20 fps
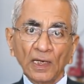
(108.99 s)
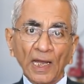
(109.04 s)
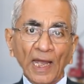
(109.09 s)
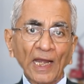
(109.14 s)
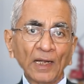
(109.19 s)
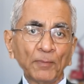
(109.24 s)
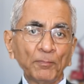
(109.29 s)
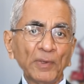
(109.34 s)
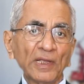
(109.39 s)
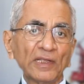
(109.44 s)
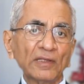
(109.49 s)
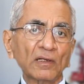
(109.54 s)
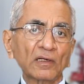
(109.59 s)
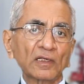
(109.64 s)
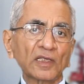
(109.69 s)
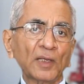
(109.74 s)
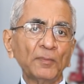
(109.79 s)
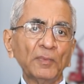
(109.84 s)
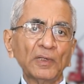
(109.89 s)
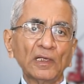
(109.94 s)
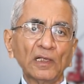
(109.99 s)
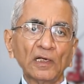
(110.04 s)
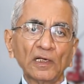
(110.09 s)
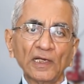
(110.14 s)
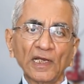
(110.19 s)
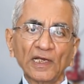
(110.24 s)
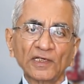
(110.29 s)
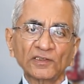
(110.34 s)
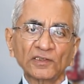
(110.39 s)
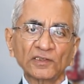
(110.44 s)
and major chemical
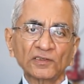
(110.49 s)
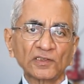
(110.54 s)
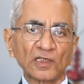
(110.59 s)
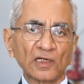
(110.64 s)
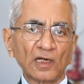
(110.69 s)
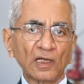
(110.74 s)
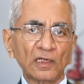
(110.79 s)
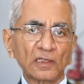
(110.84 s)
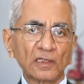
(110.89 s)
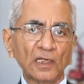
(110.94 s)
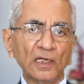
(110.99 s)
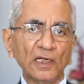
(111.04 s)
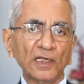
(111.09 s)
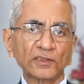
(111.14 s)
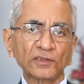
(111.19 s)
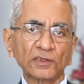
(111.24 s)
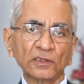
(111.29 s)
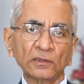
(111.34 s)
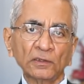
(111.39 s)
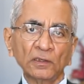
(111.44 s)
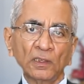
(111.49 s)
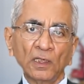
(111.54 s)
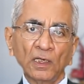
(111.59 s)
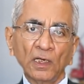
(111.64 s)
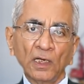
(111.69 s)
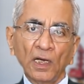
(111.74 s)
reactions are alkylation,